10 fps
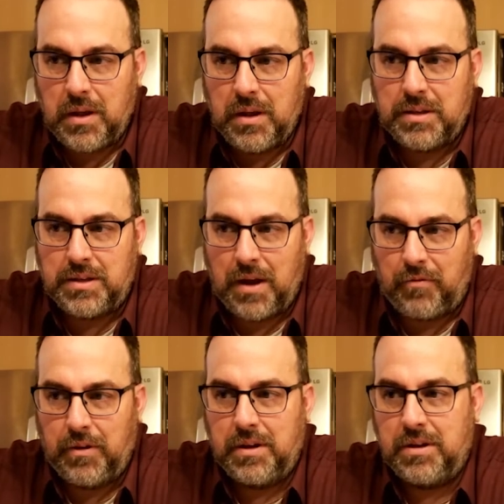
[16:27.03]
It
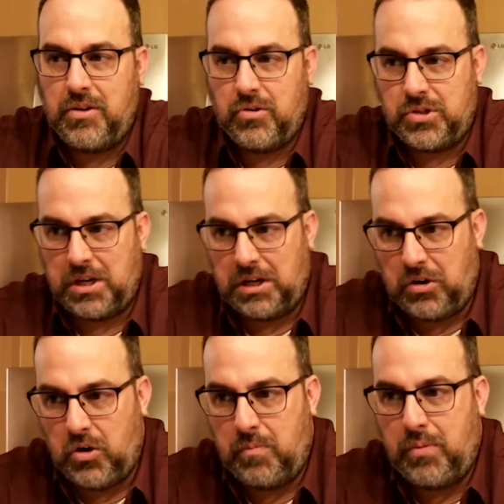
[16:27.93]
definitely, there's a
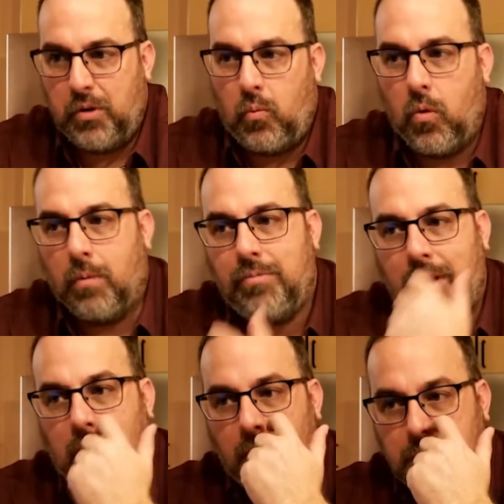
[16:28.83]
good bit of
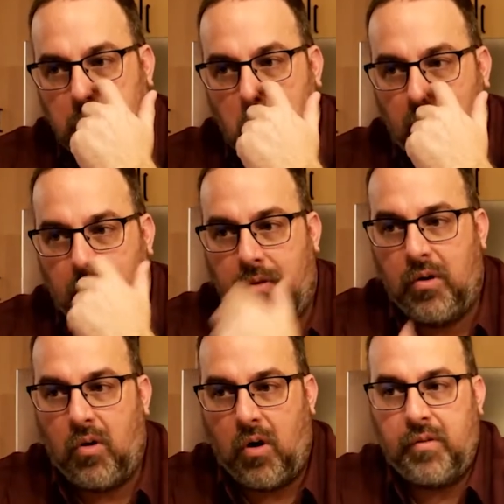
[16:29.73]
warmth that comes in off
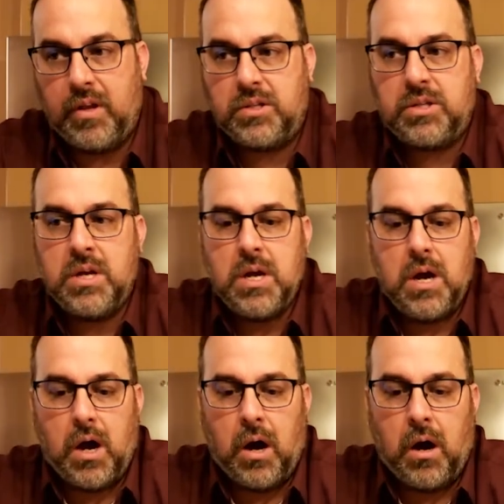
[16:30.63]
of this.
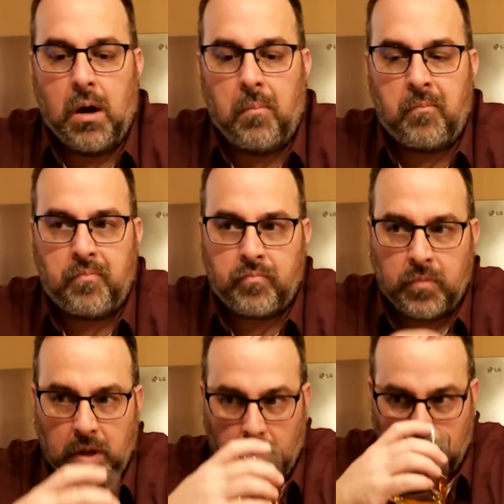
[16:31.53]
You
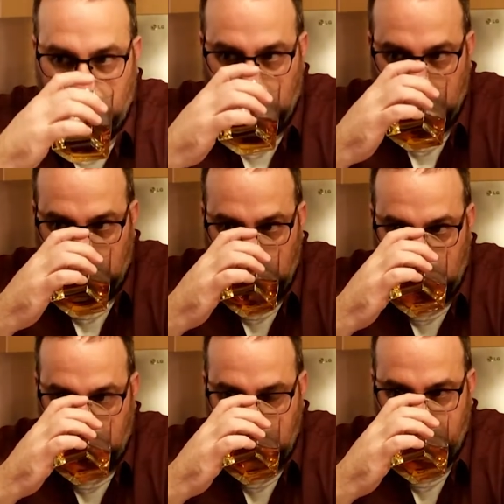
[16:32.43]
know, I do get
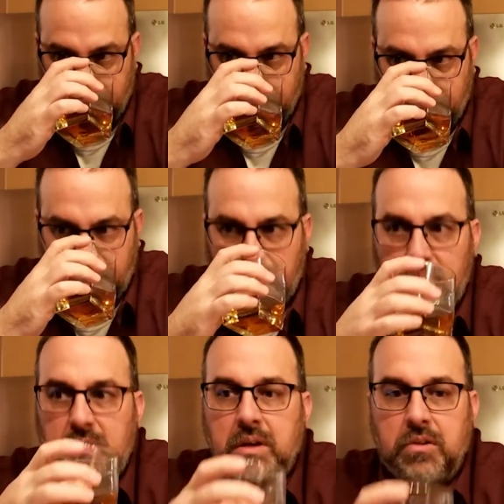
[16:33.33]
the
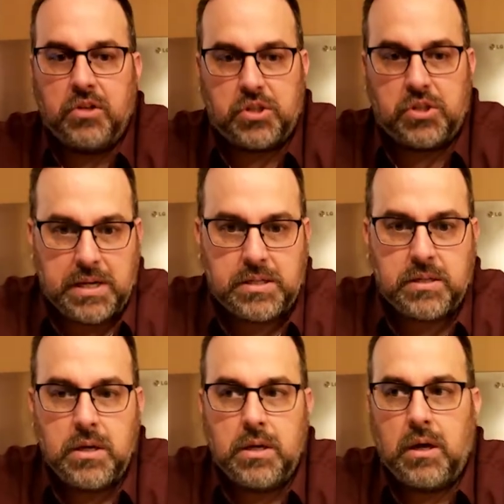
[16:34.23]

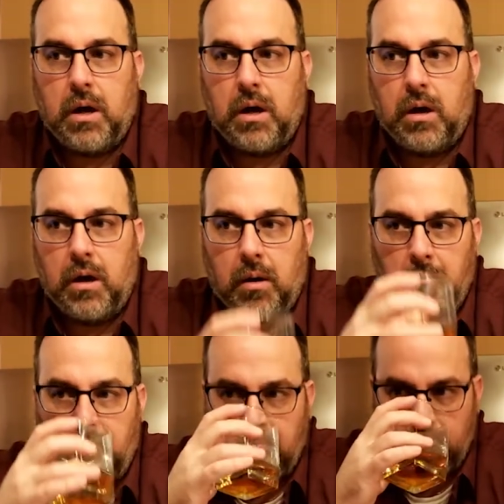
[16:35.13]
spice,
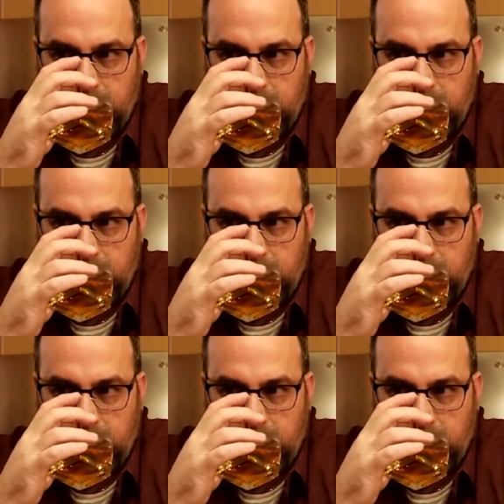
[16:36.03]
you